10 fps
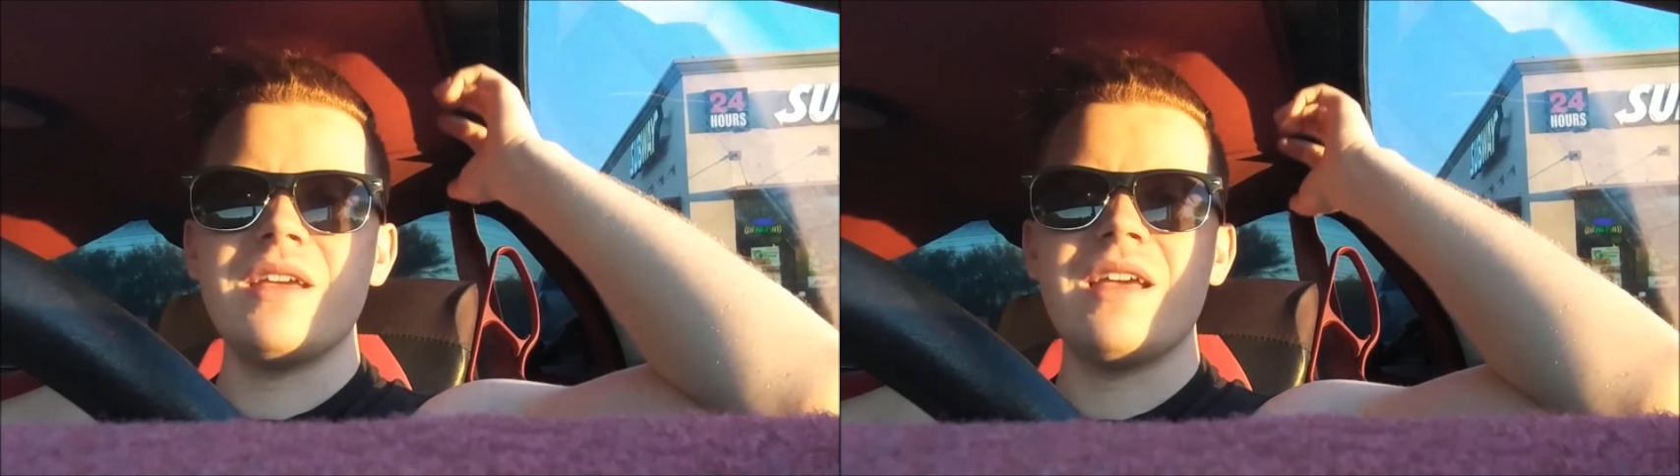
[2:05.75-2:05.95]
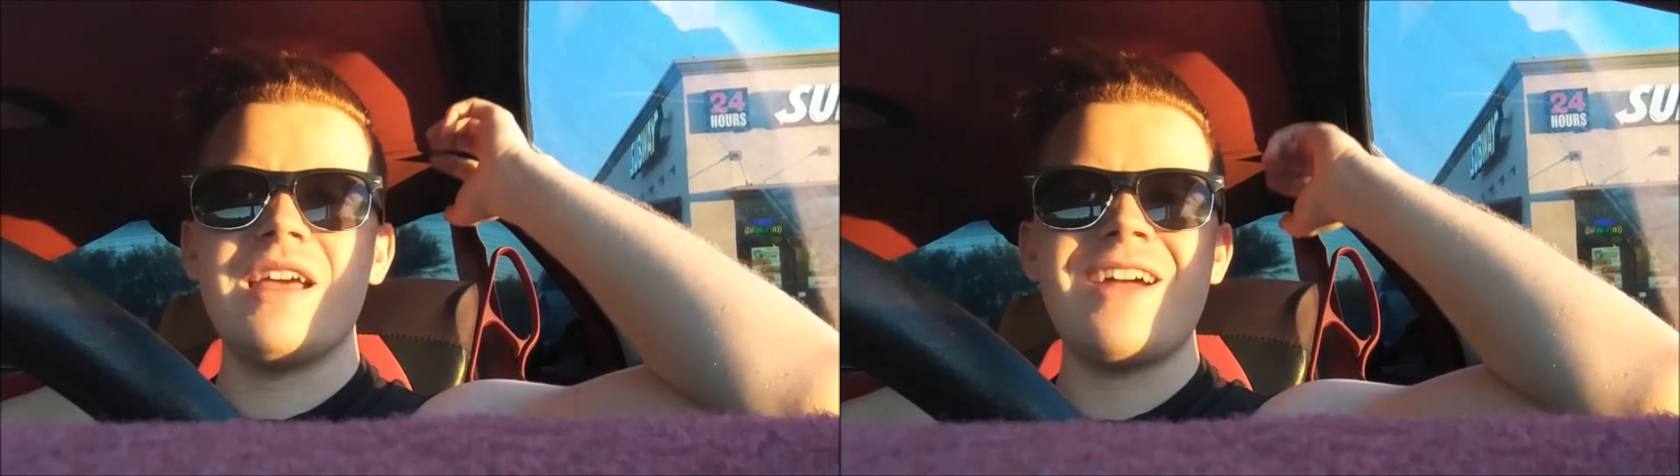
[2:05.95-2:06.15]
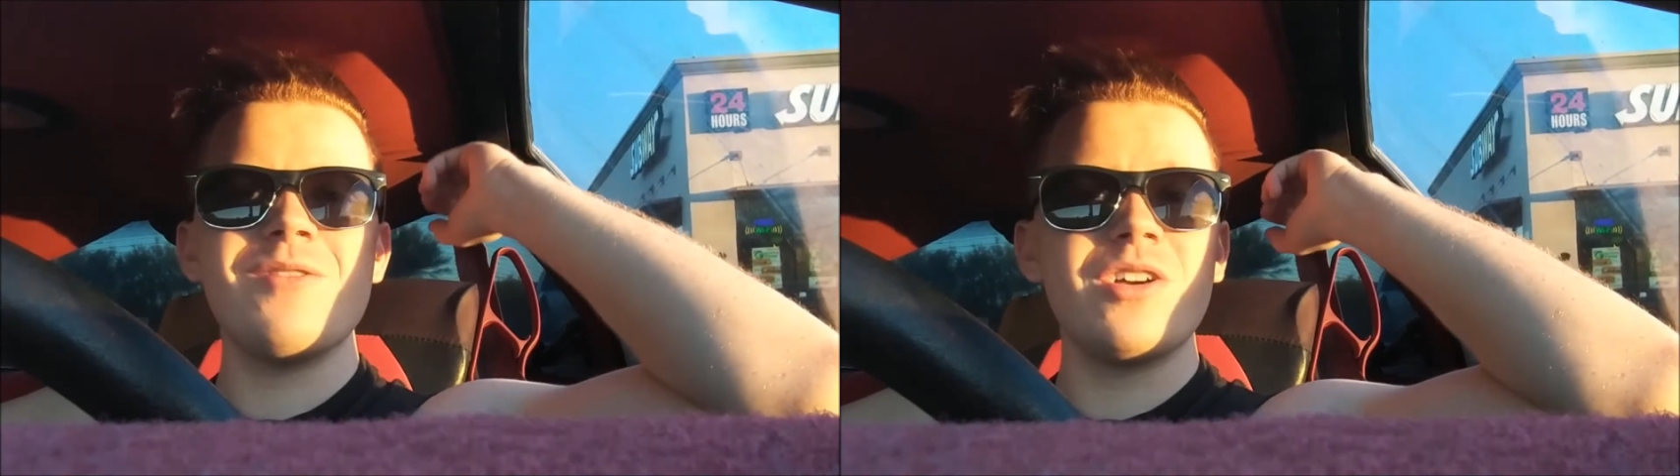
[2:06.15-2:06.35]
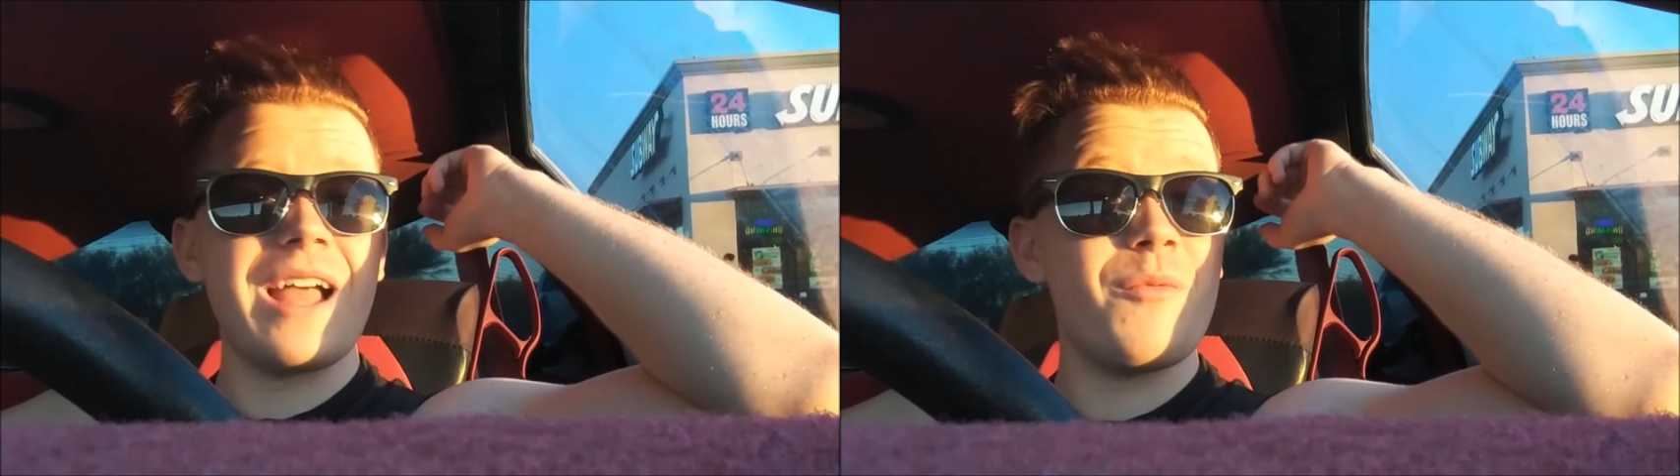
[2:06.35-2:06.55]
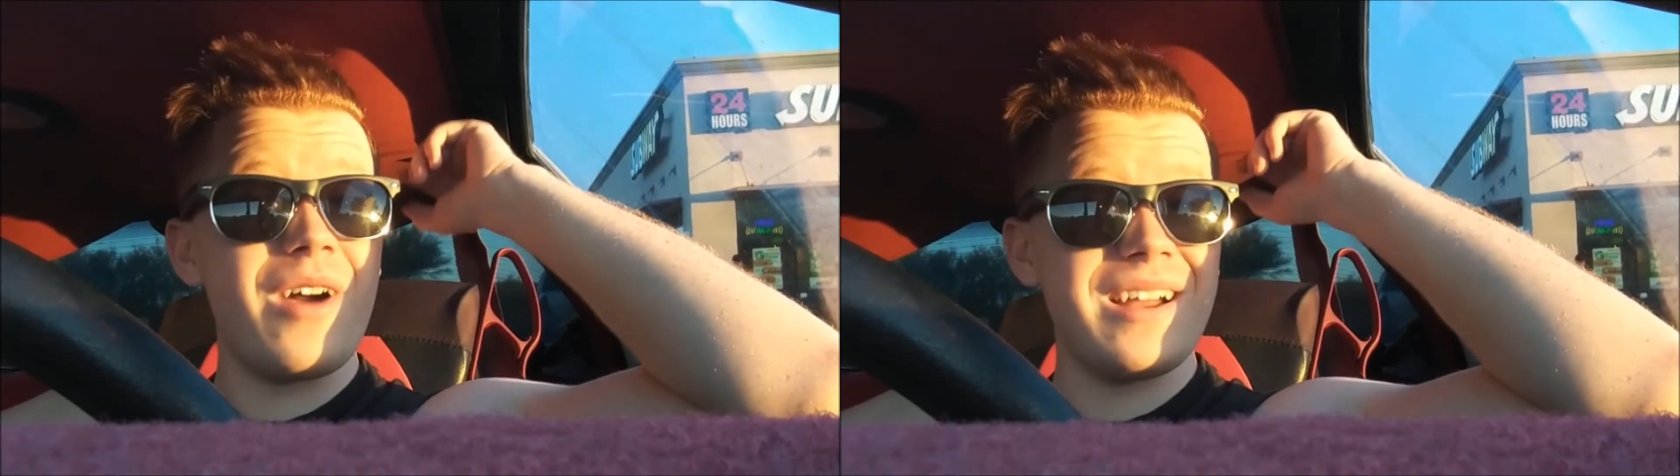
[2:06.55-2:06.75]
and I'm look
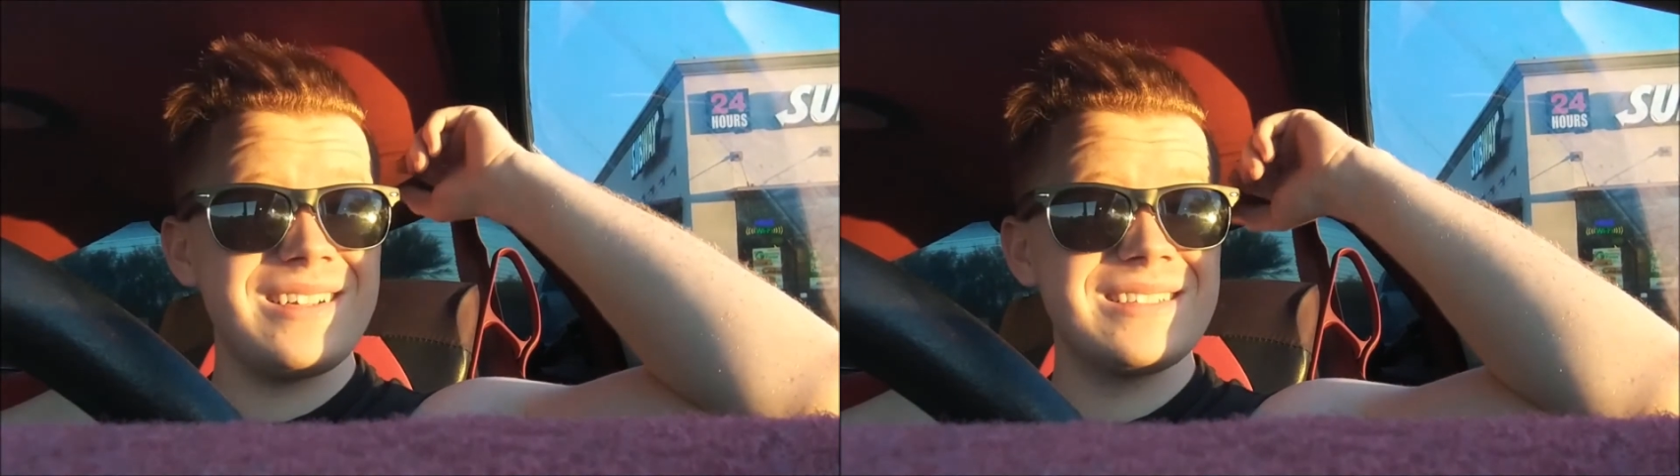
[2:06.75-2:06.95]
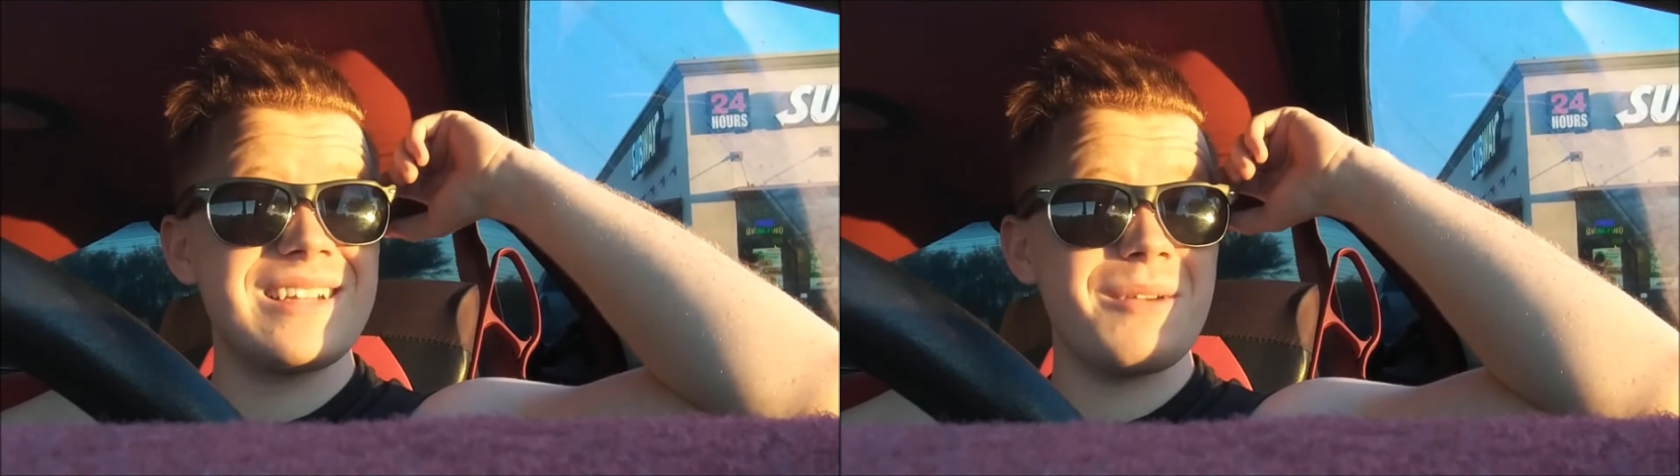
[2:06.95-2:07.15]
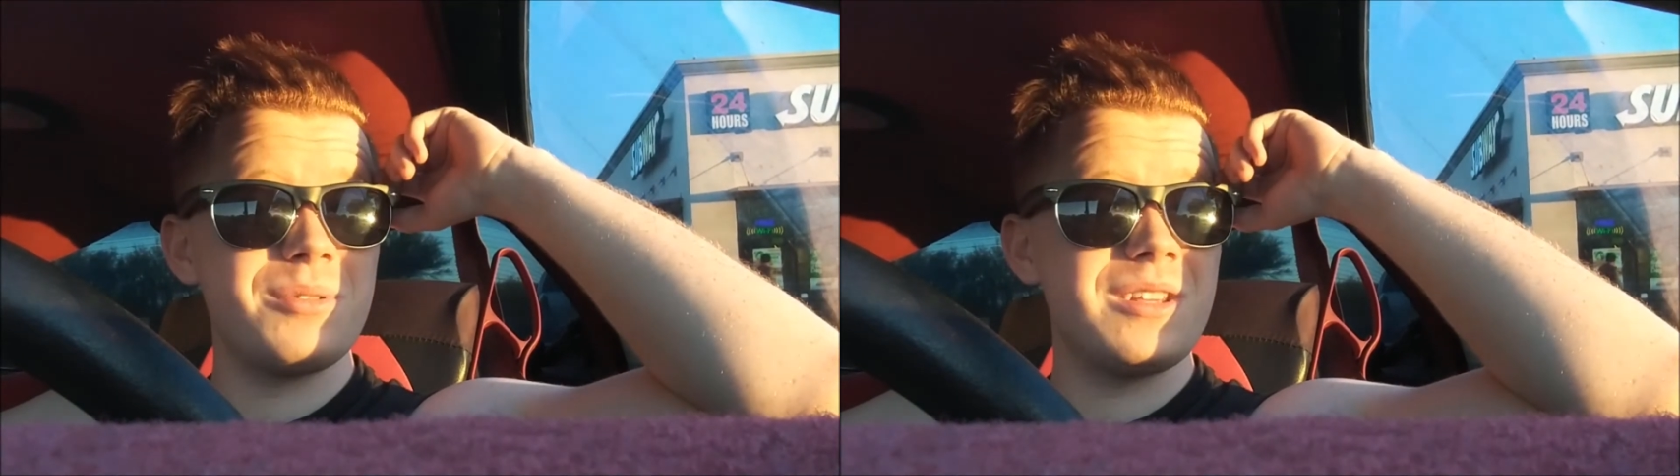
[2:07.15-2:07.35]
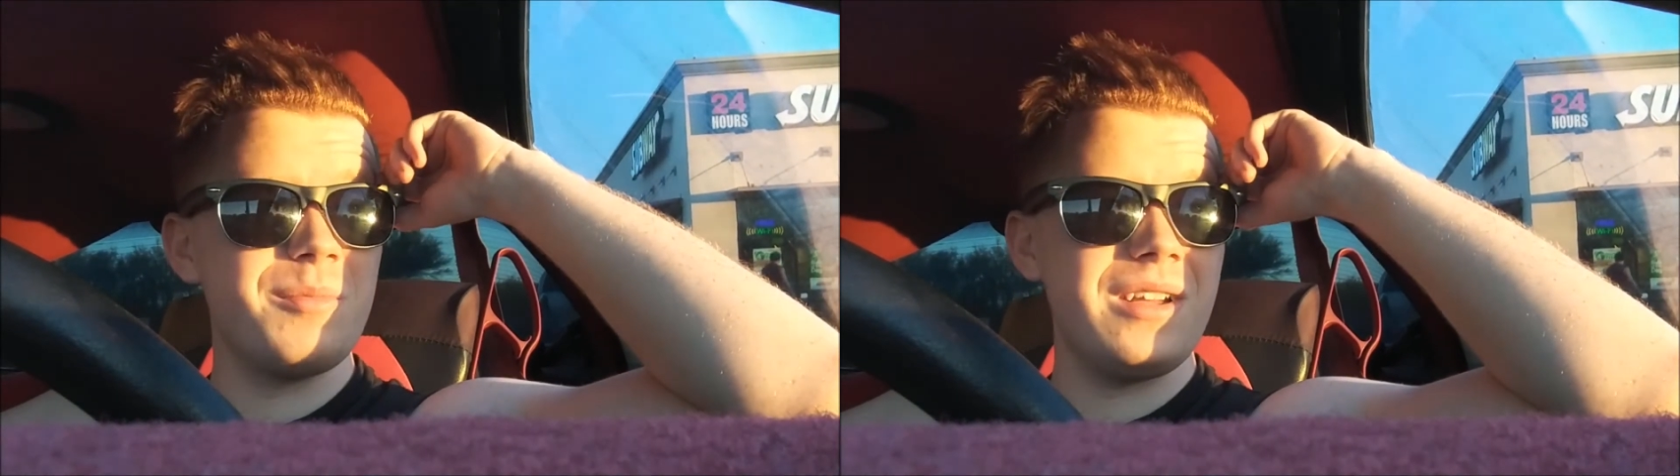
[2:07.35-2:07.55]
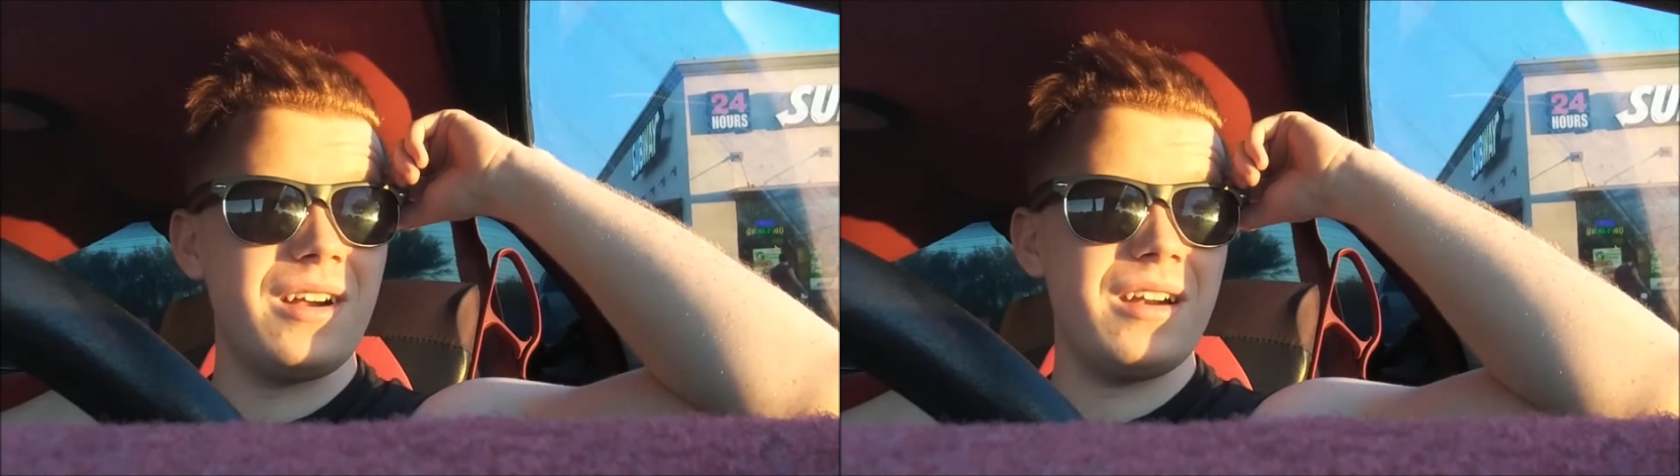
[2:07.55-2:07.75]
I'm watching this guy put the
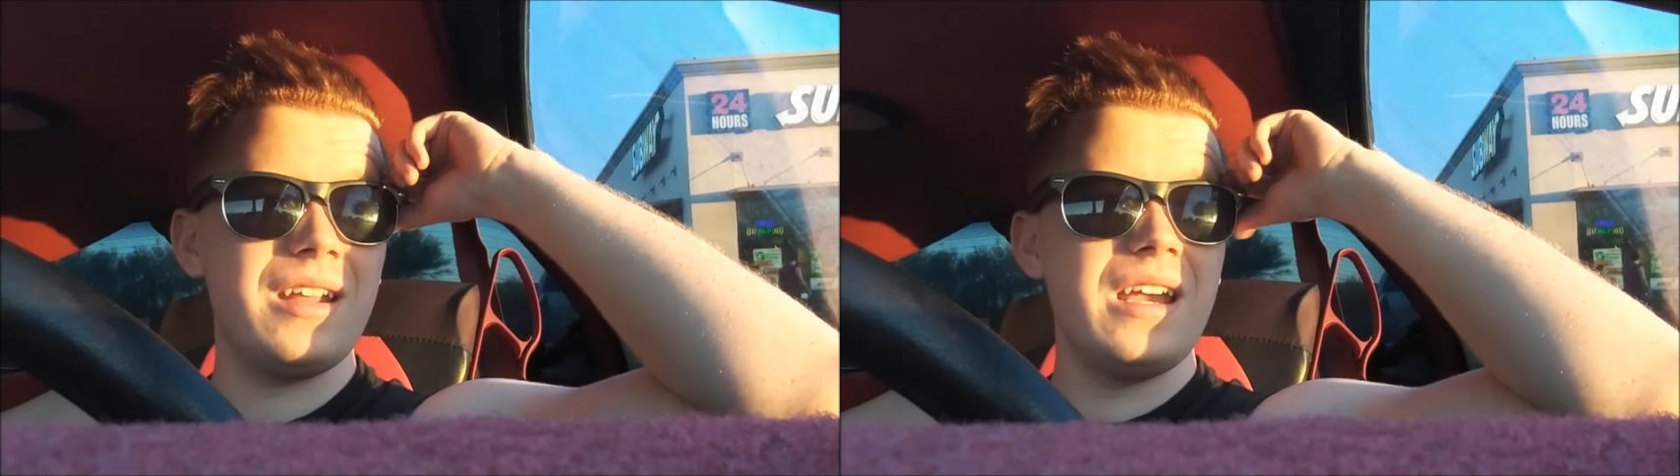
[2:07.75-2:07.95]
meat on,